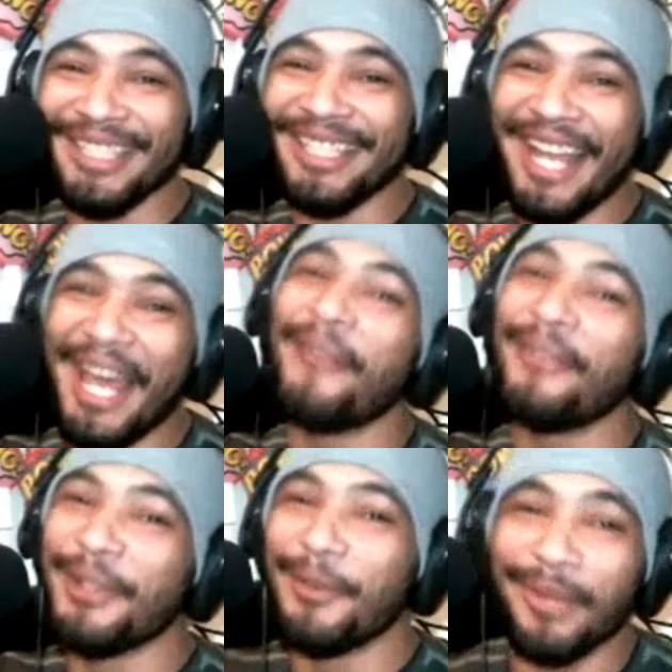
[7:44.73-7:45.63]
and then
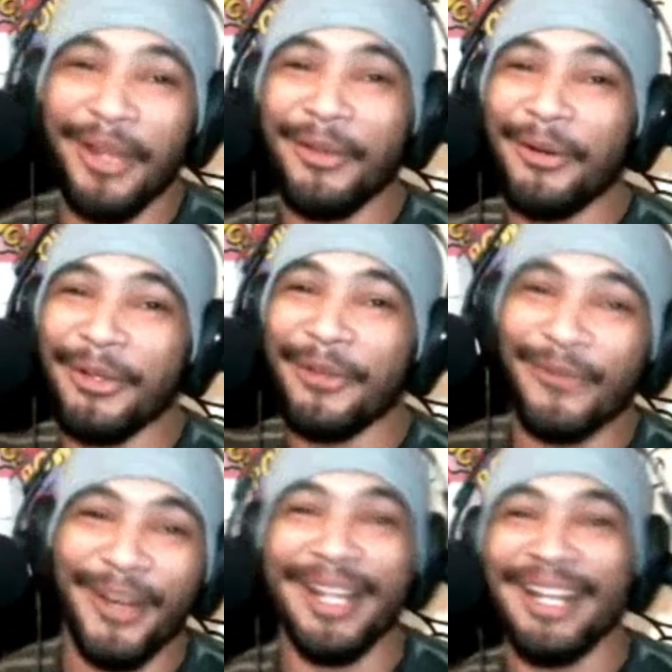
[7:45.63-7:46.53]
having your brother or your
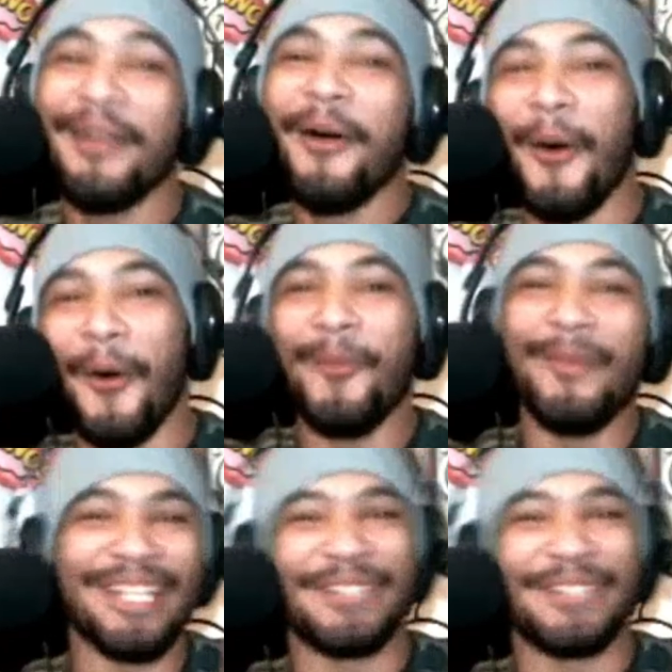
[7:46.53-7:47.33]
friend hold